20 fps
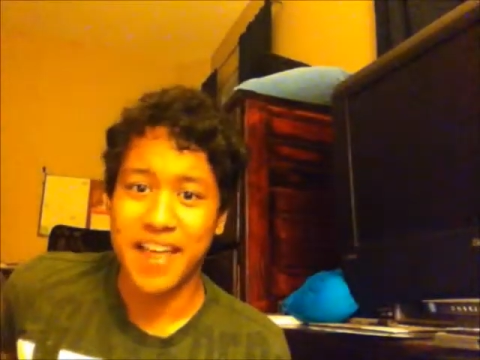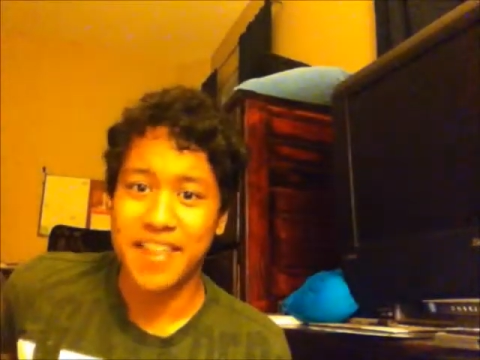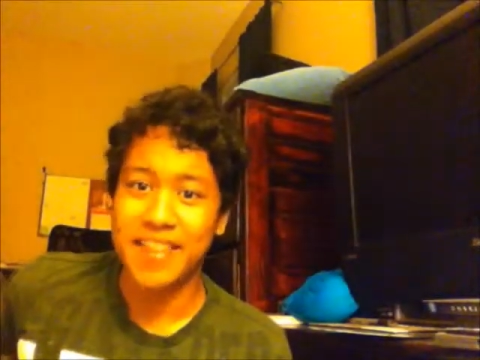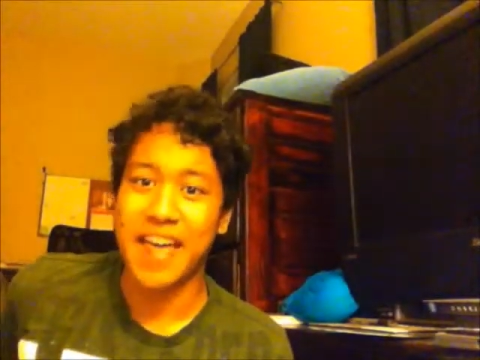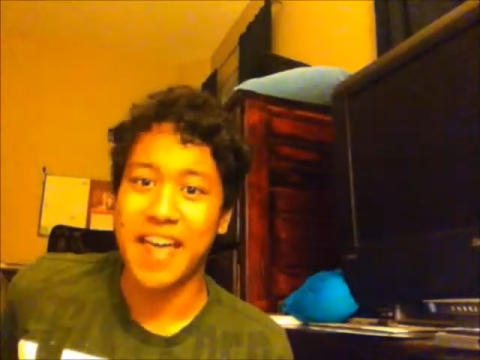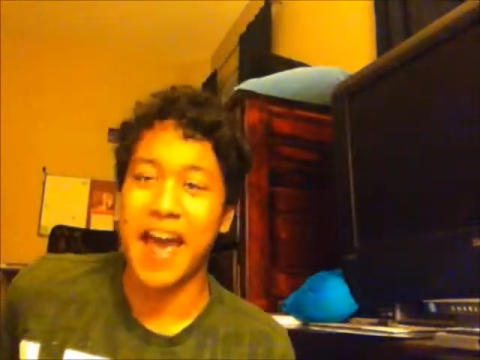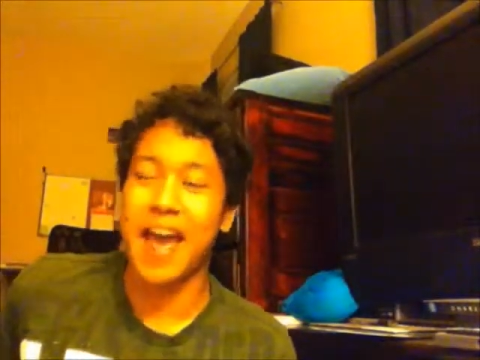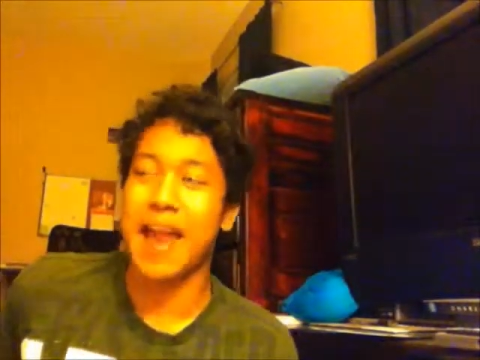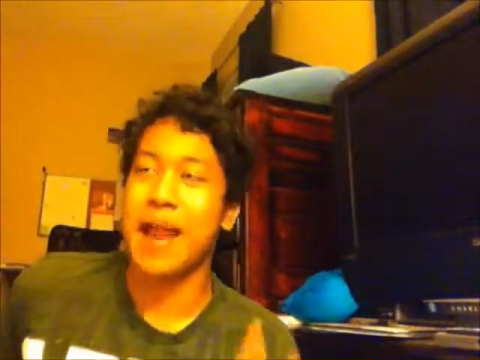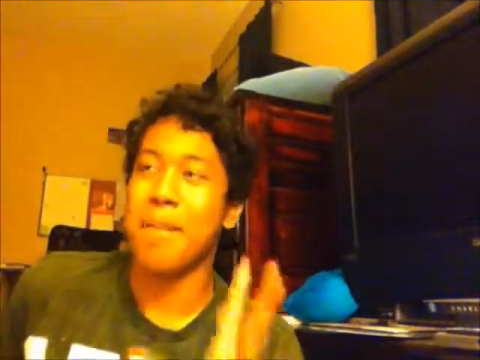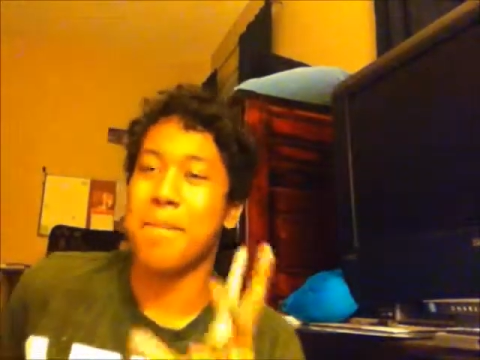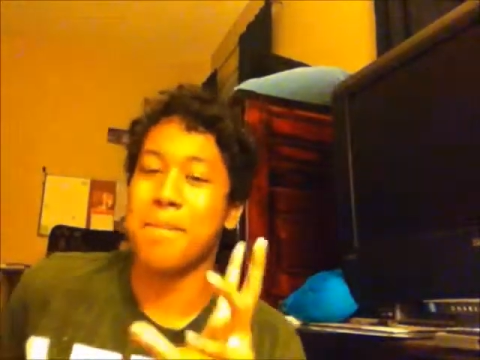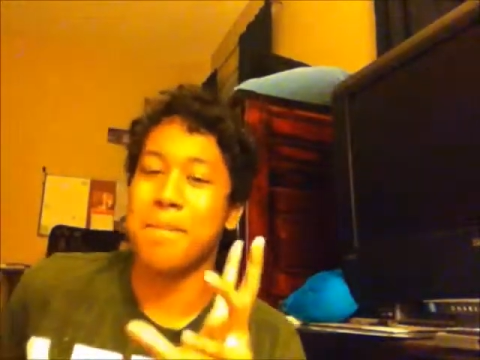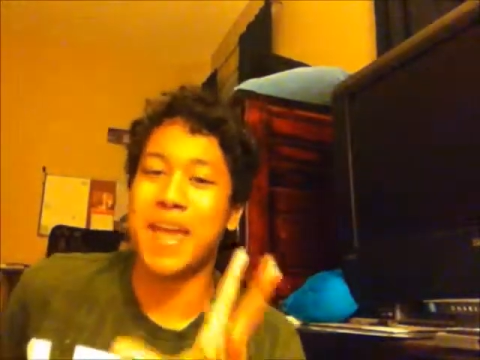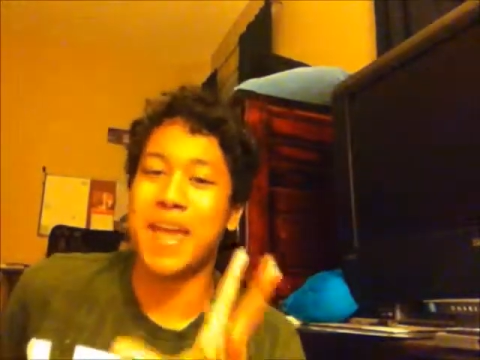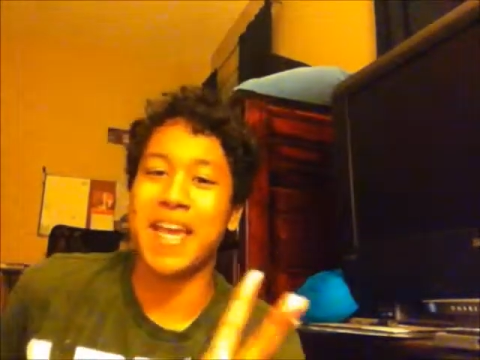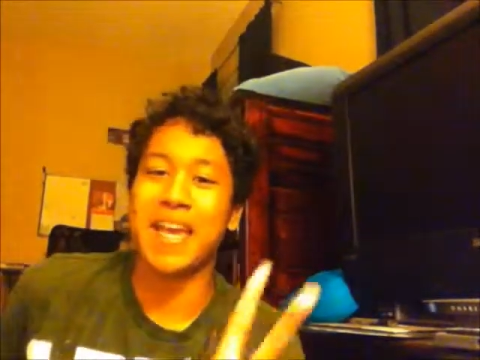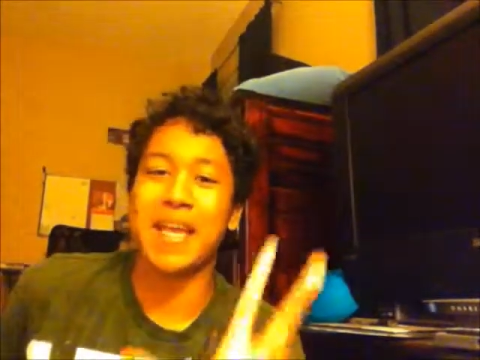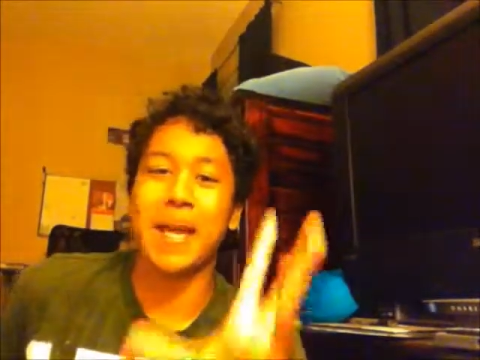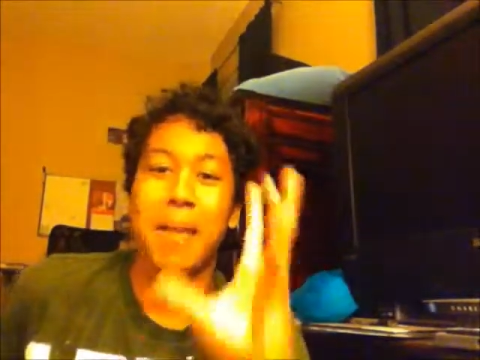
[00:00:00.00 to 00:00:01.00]
that
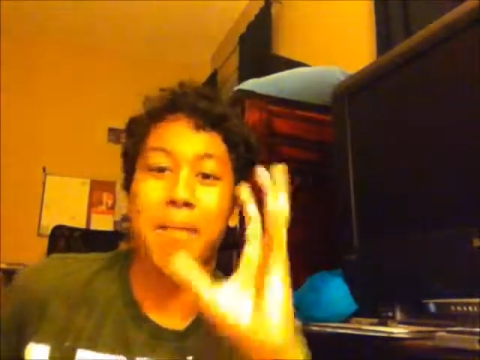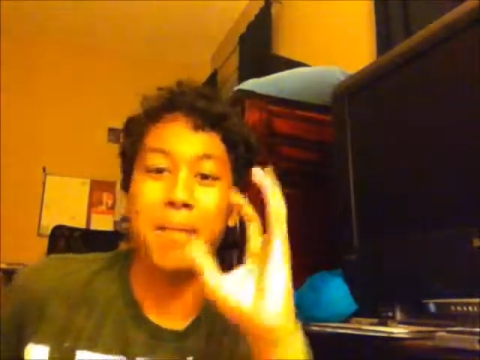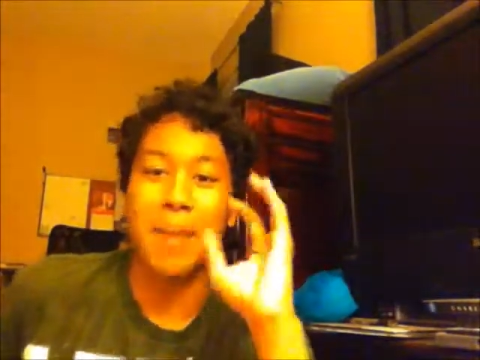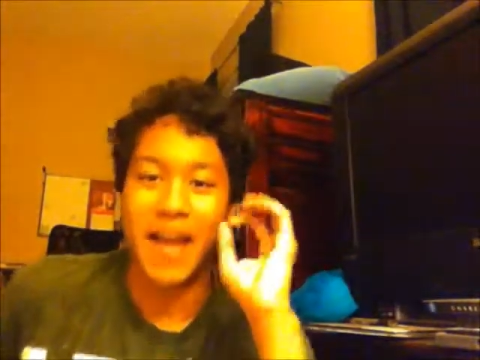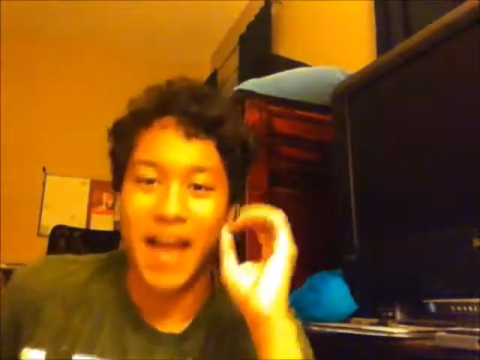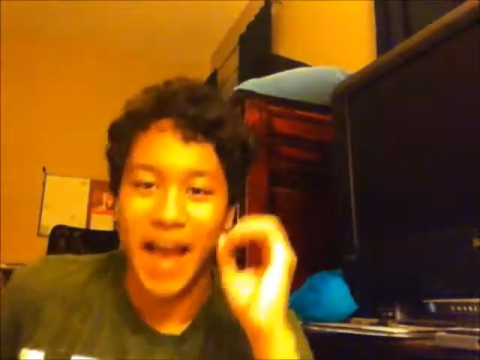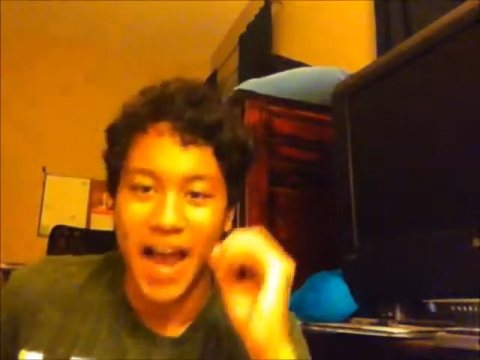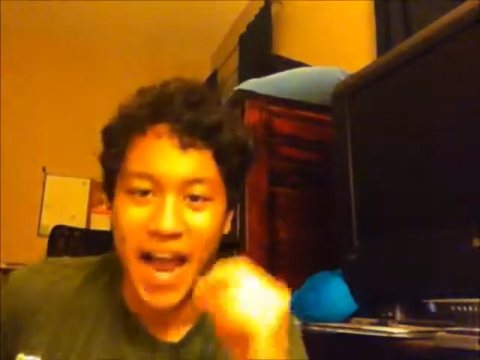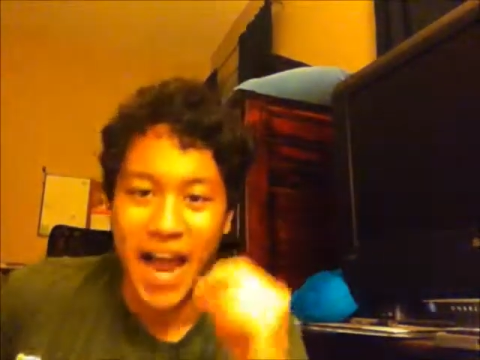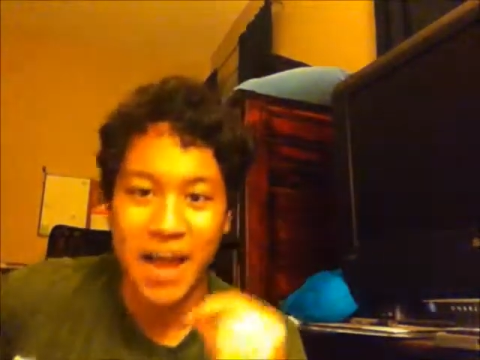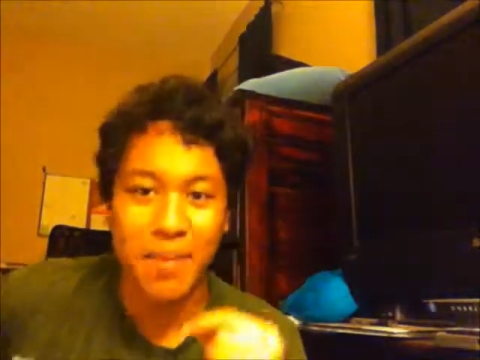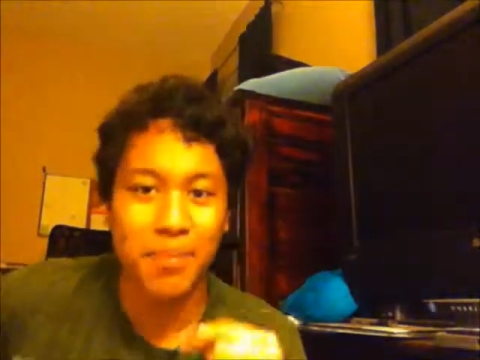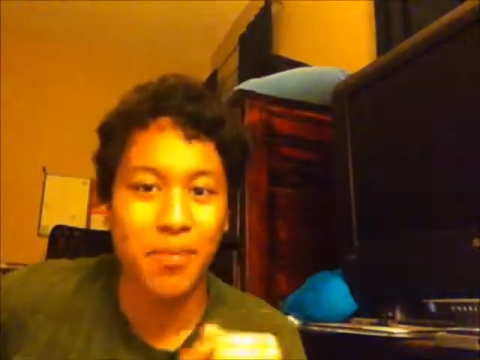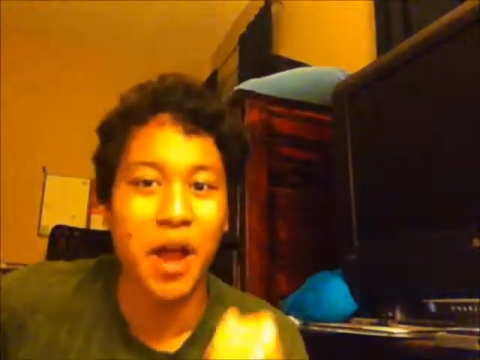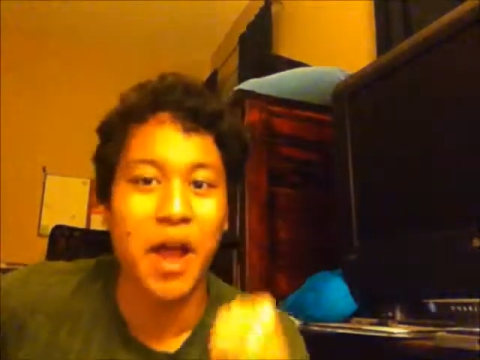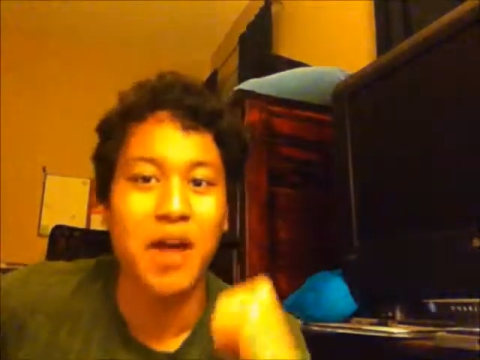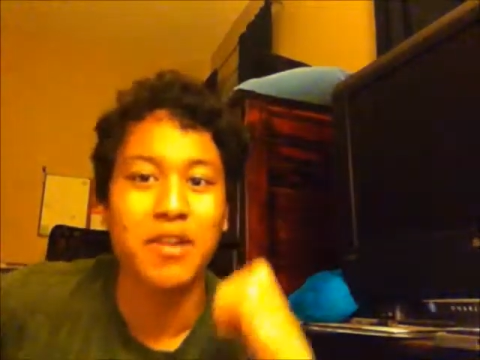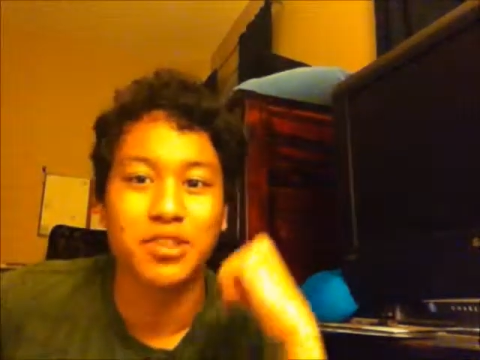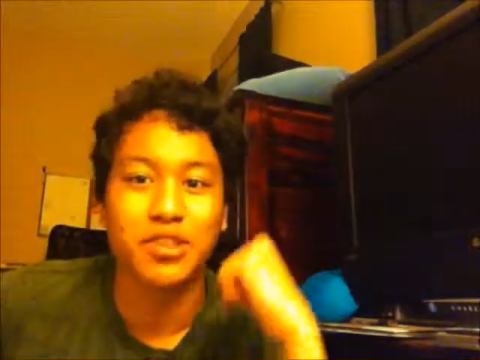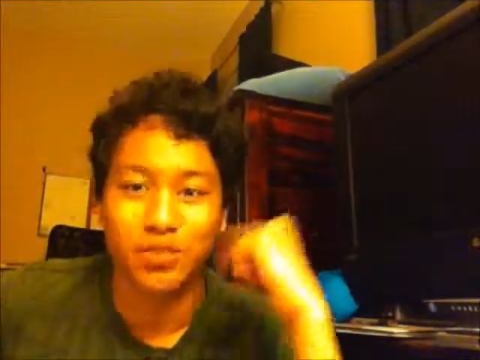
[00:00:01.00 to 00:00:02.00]
made my
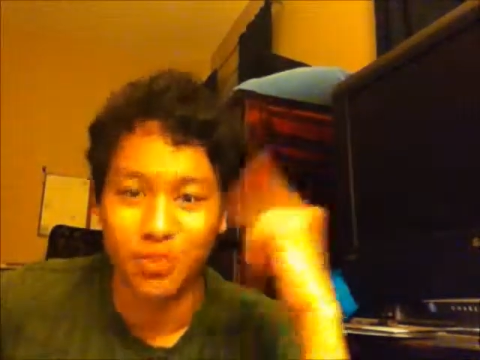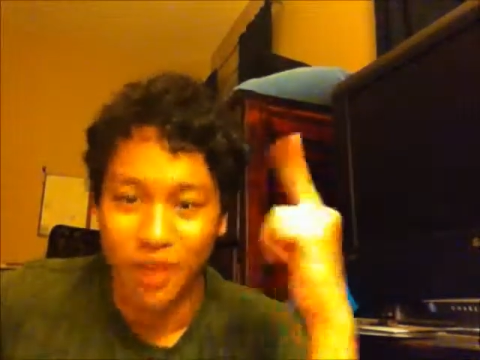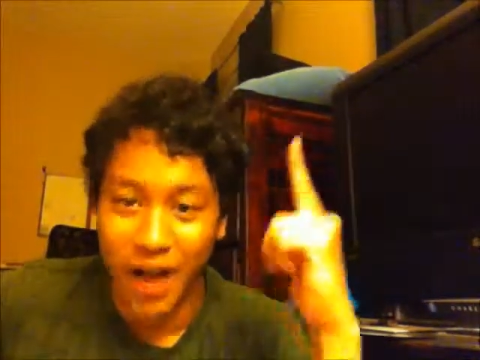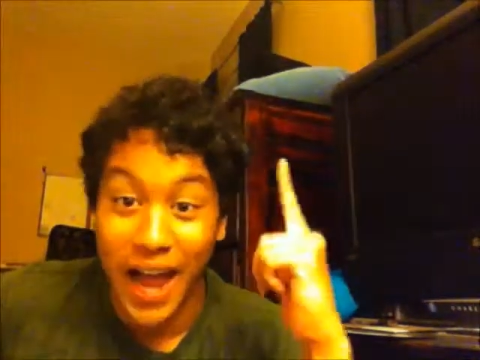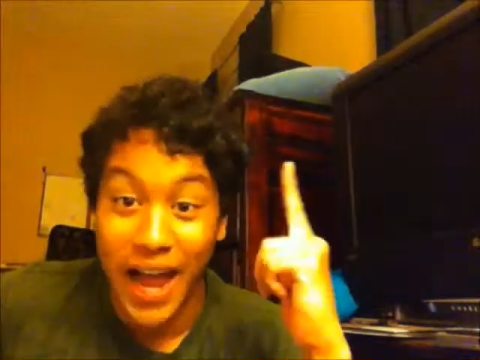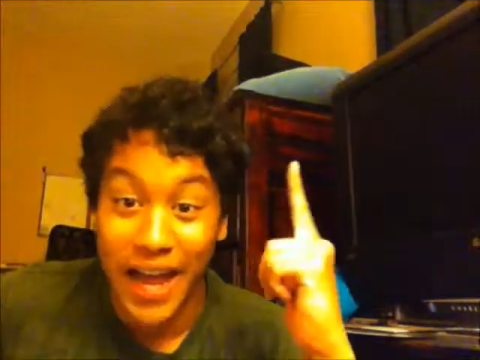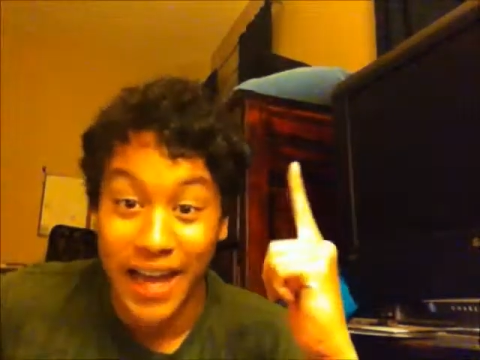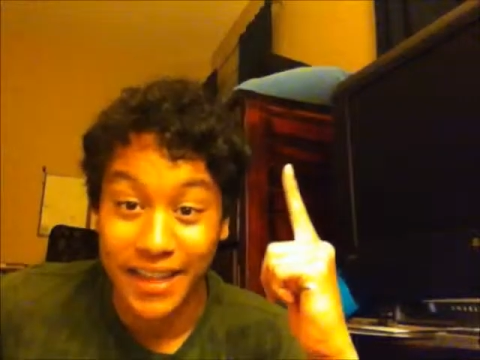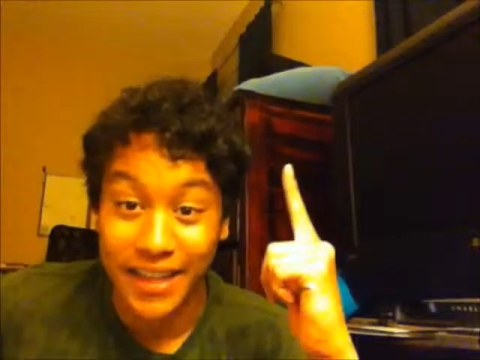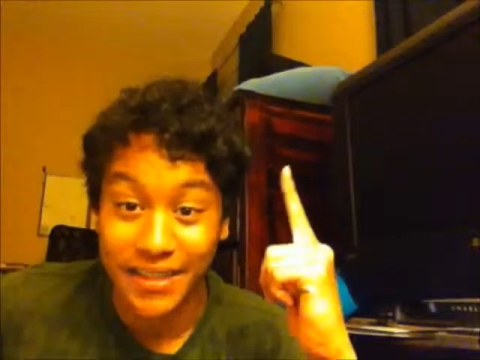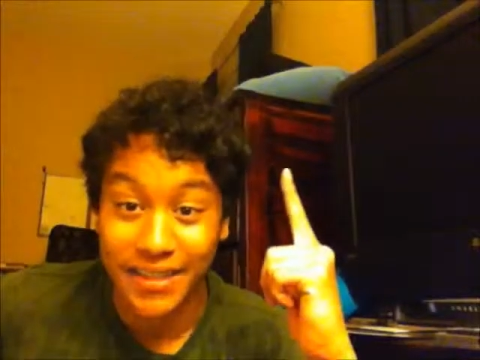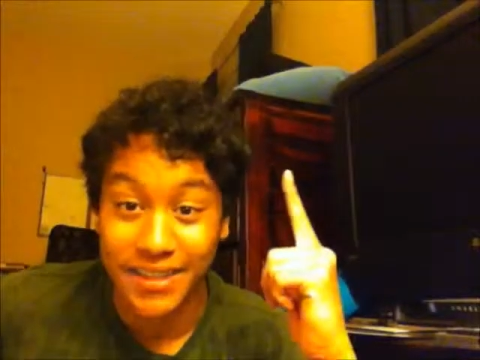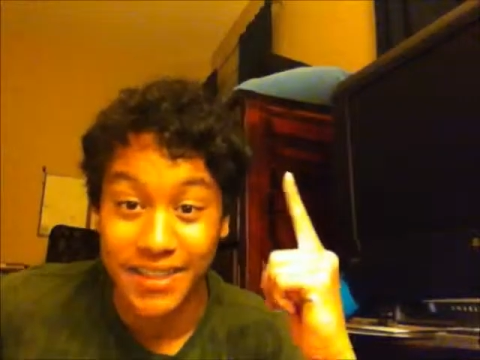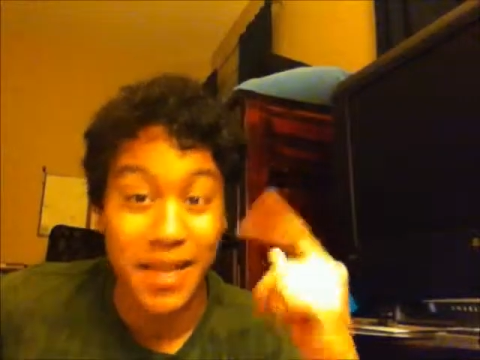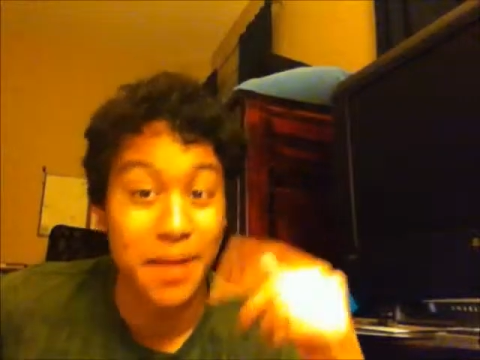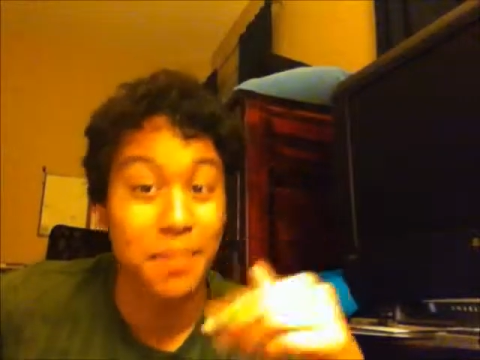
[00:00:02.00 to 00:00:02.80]
eyebrows rise